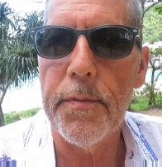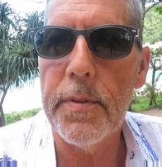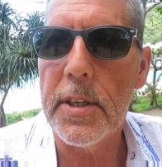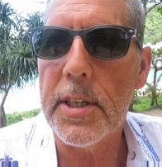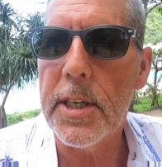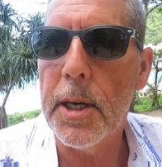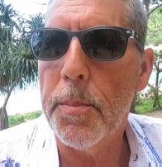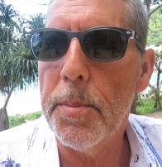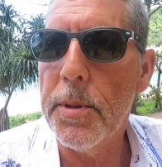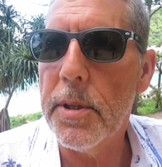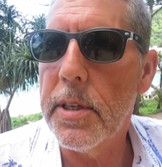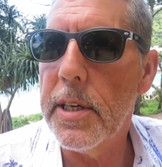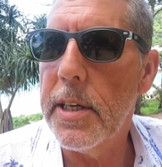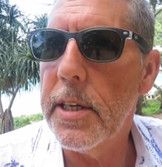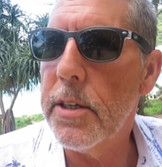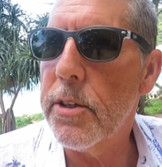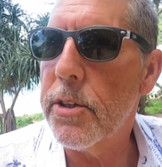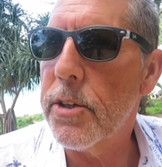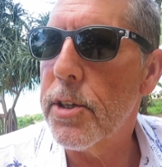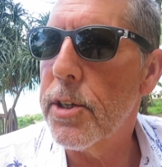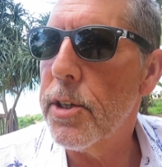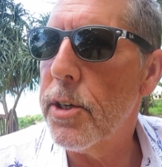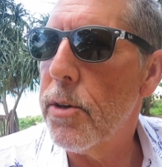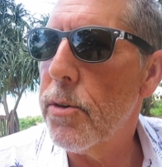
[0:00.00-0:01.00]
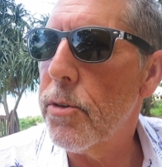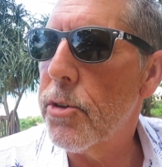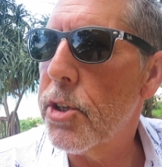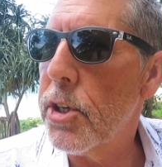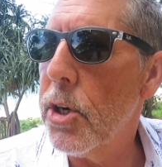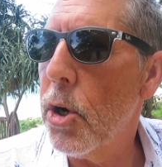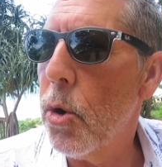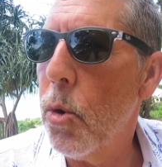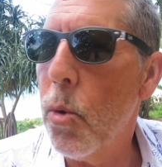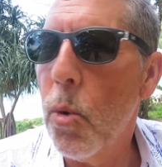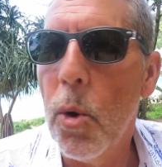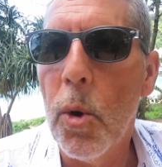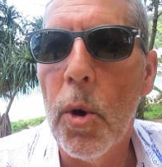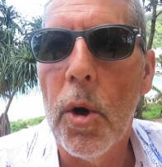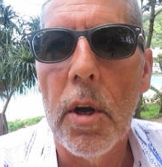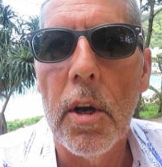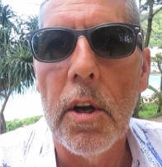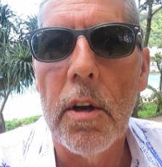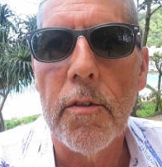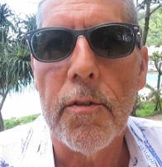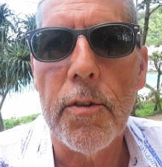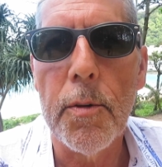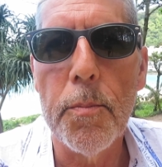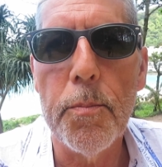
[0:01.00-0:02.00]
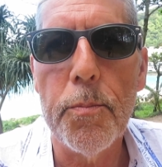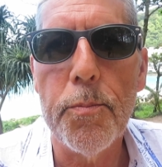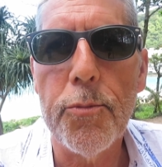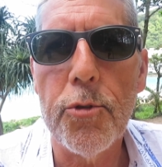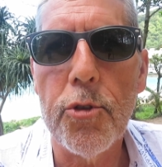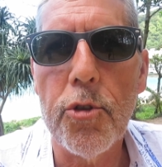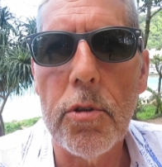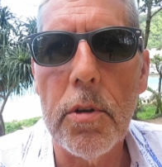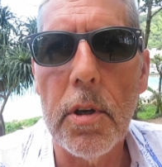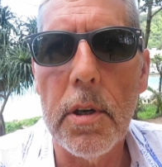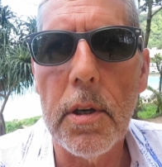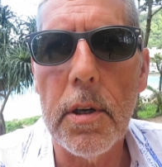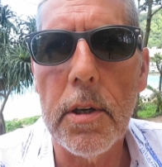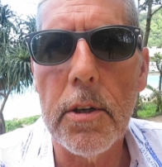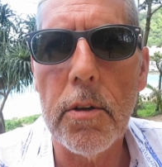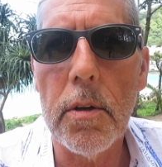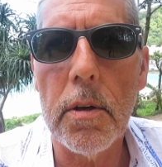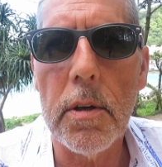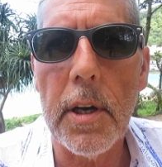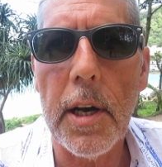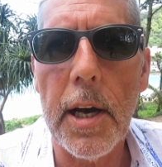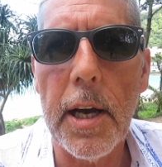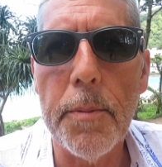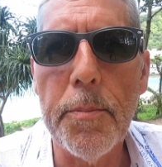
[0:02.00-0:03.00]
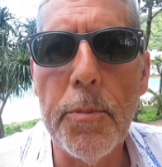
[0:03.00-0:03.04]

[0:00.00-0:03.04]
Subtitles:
couple days ago. So I